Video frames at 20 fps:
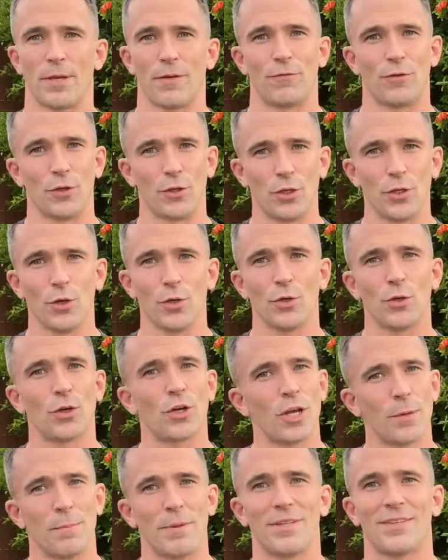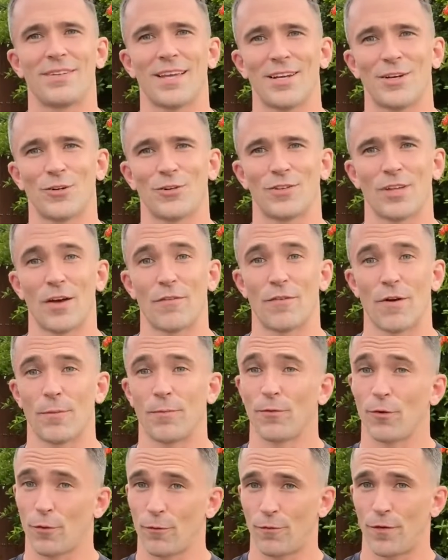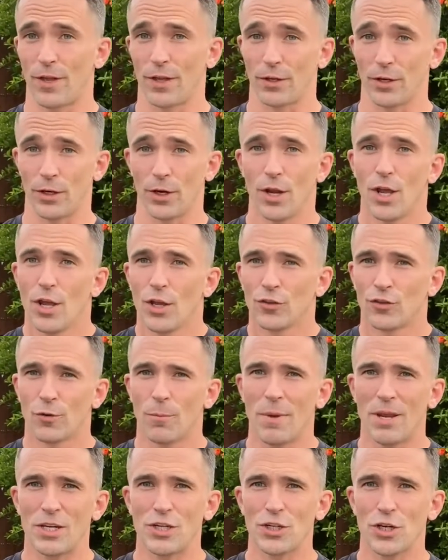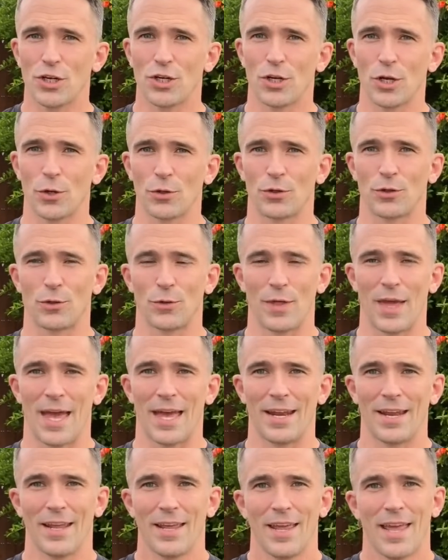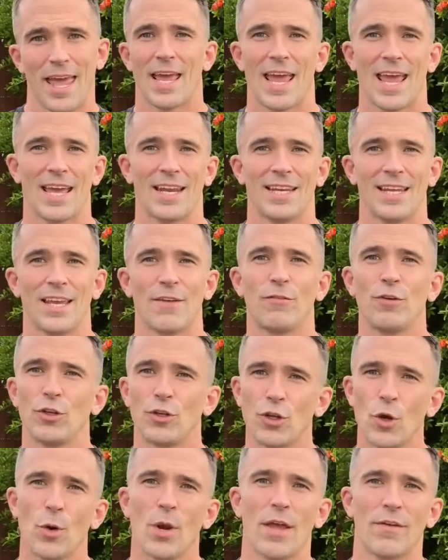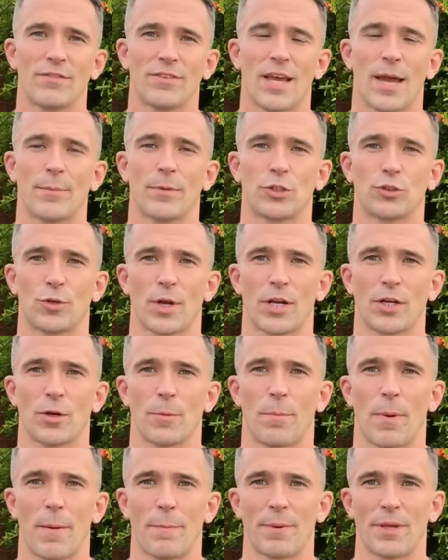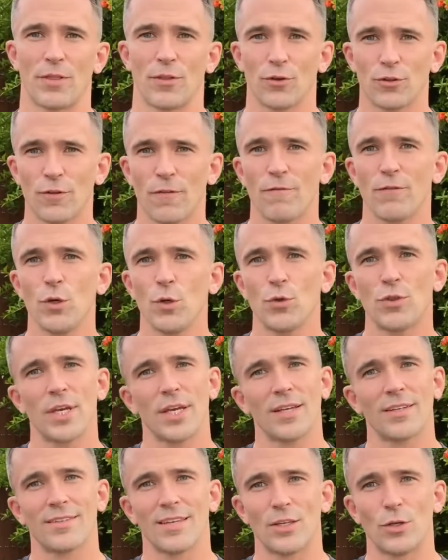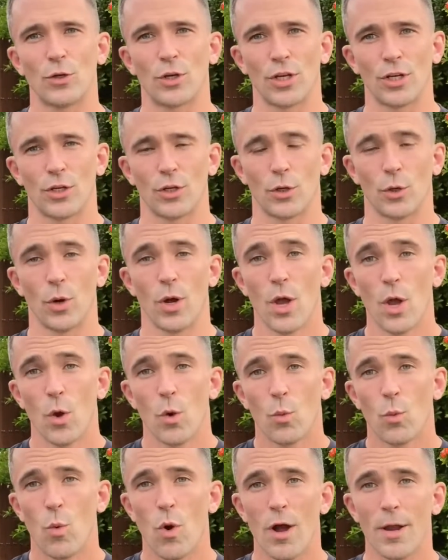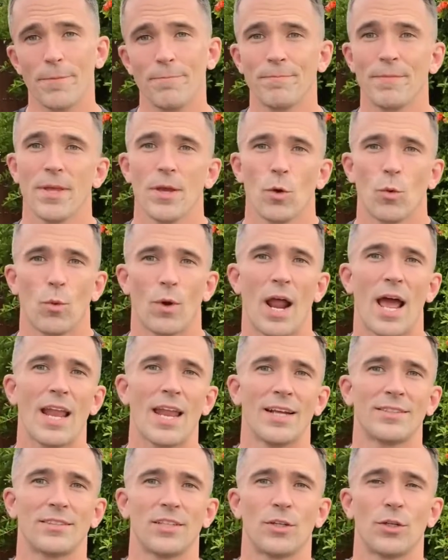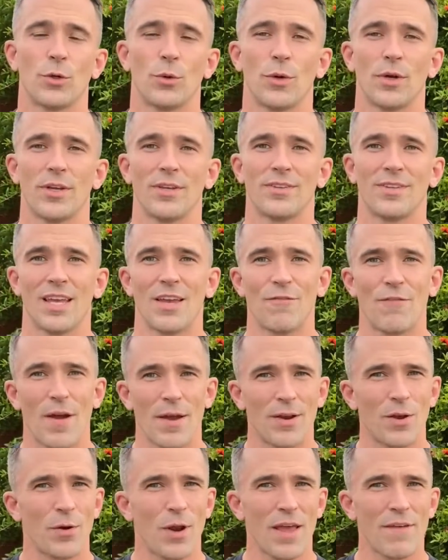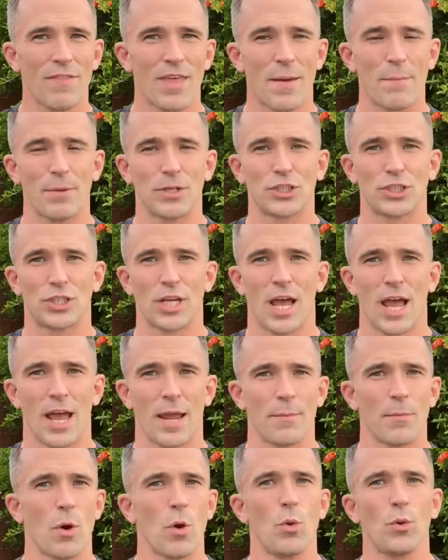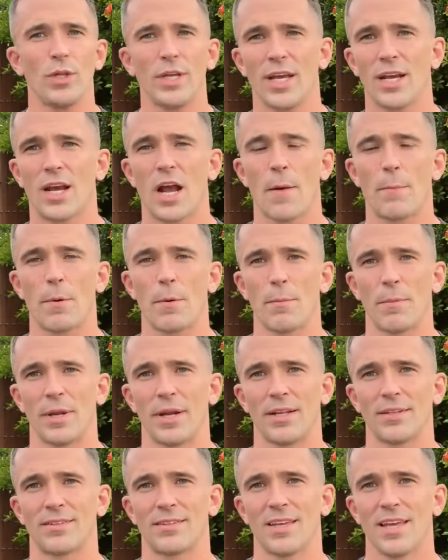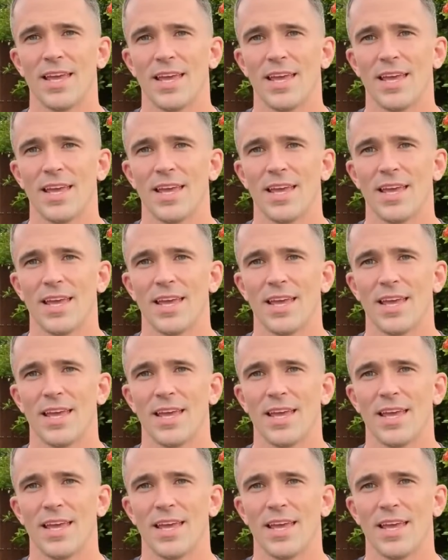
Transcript: If you do, you could be setting yourself up for failure. So make sure you don't do that. And if you don't have time to train your puppy, there's a few things that you can do. One, what I like to do is if I don't have that much time, only a couple minutes,